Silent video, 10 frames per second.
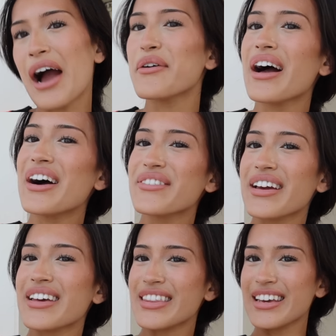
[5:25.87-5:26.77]
I will have
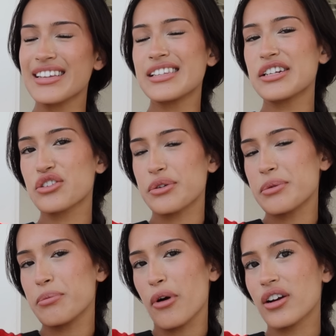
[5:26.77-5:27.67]
a link in the
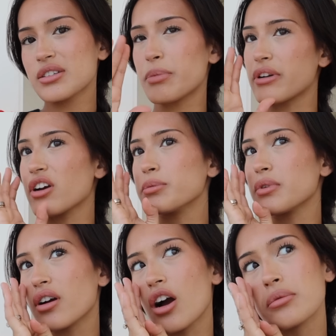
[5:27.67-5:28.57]
description box,
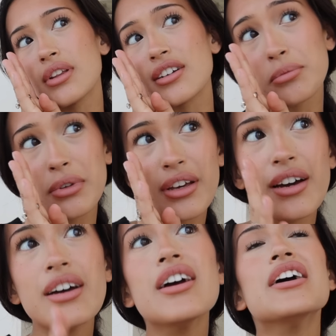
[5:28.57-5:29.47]

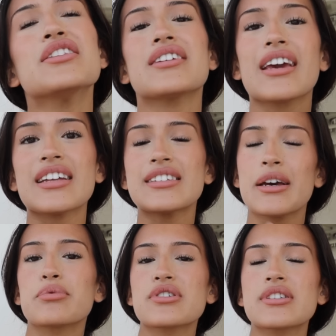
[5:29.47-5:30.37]
betterhelp.com/Amalie, to get
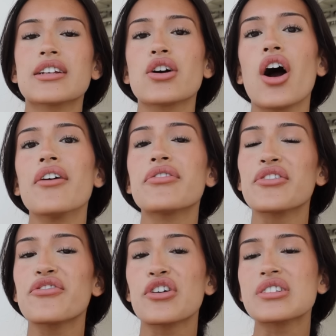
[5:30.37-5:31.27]
10% off
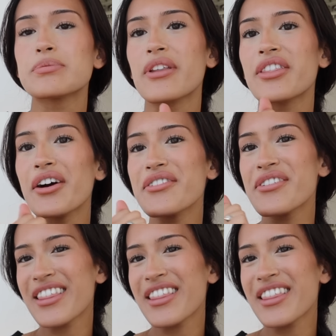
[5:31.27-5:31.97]
your first month of